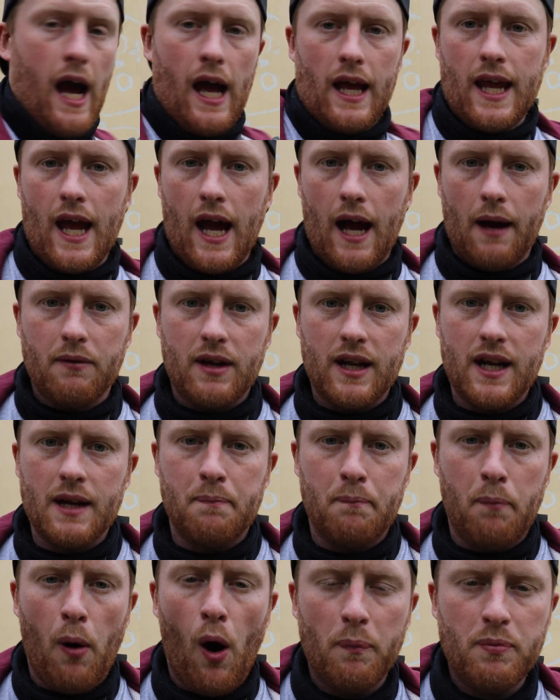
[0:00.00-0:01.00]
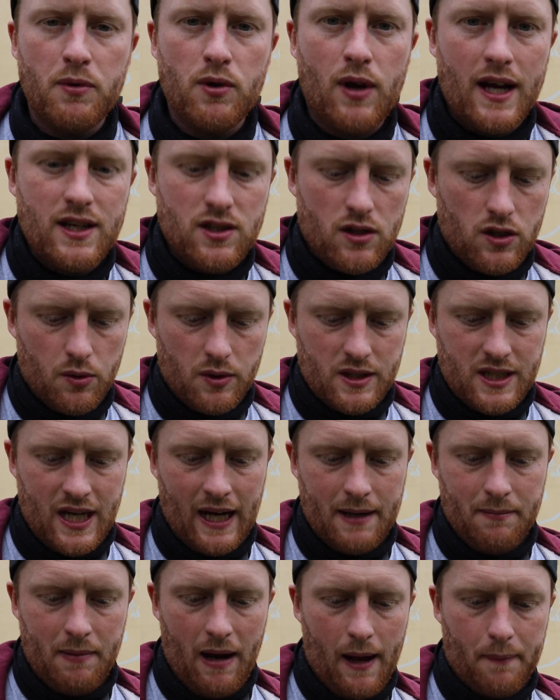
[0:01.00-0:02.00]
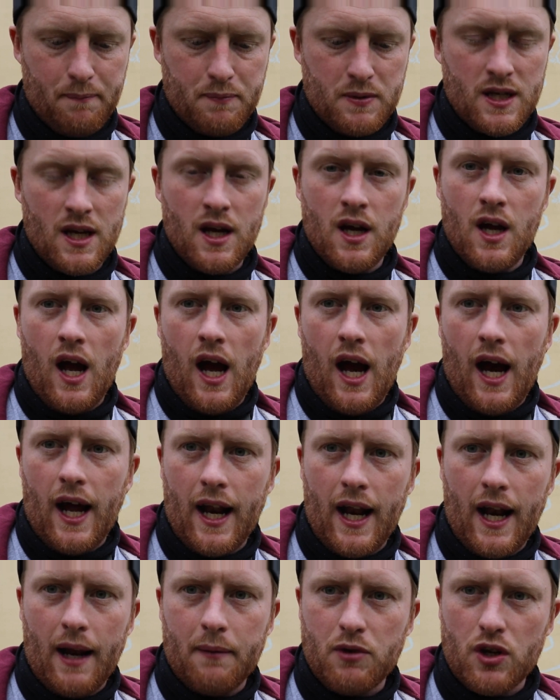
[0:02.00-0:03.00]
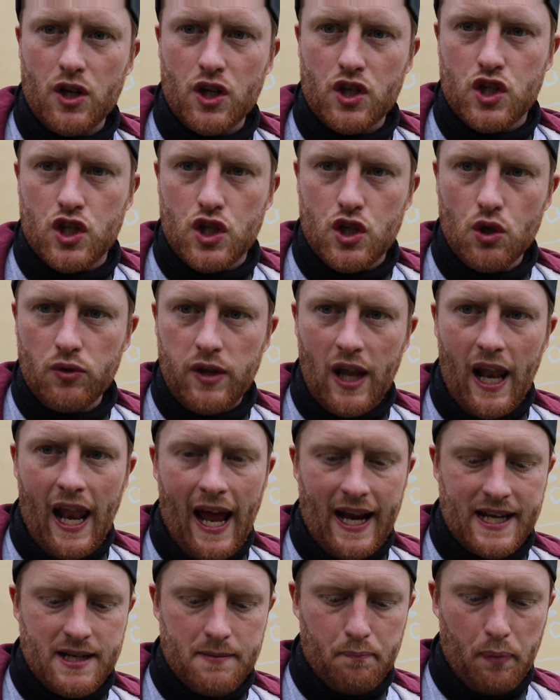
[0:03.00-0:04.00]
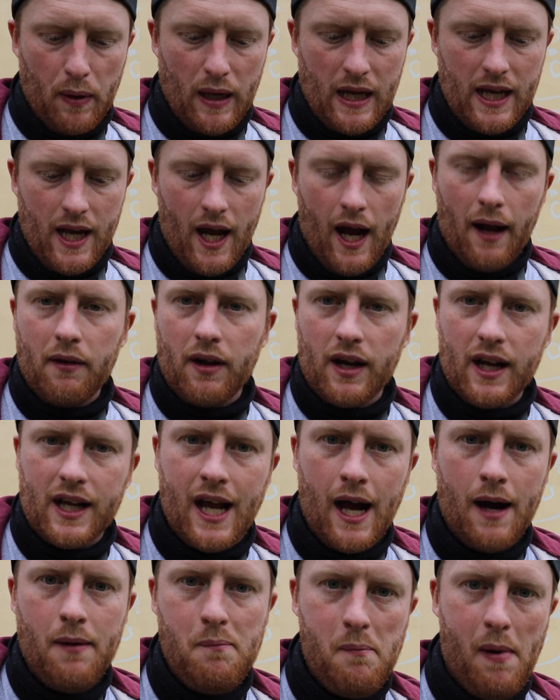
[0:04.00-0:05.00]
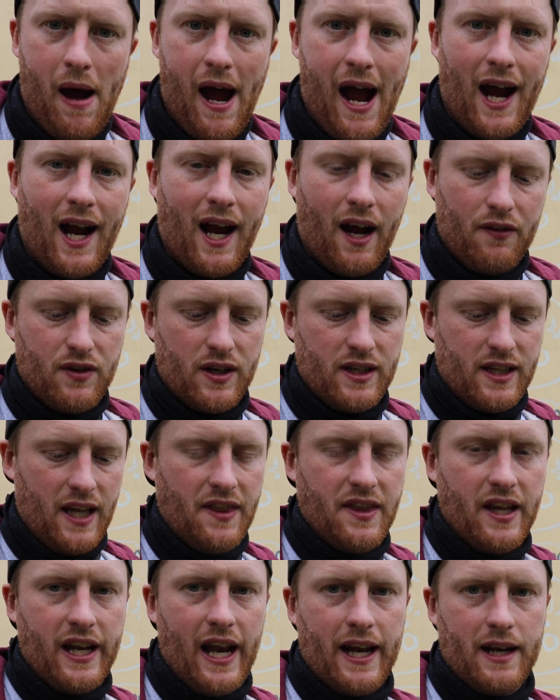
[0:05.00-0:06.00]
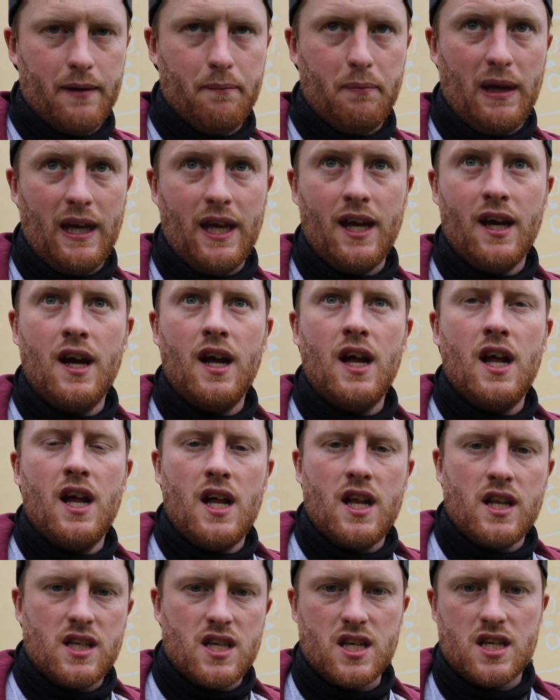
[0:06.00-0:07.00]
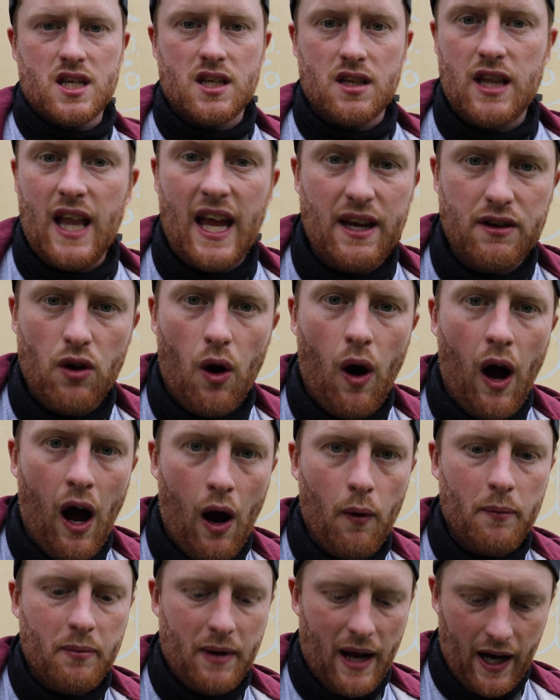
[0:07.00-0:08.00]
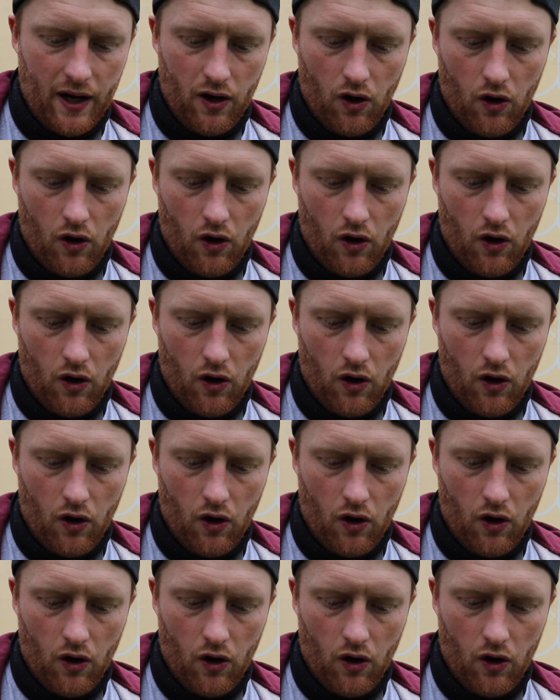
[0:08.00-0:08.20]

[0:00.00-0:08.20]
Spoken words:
yeah, I'm gonna pop you guys onto a time lapse, and then I'm gonna do the letter B. I'm gonna come back after I've done the letter B to let you know how I'm getting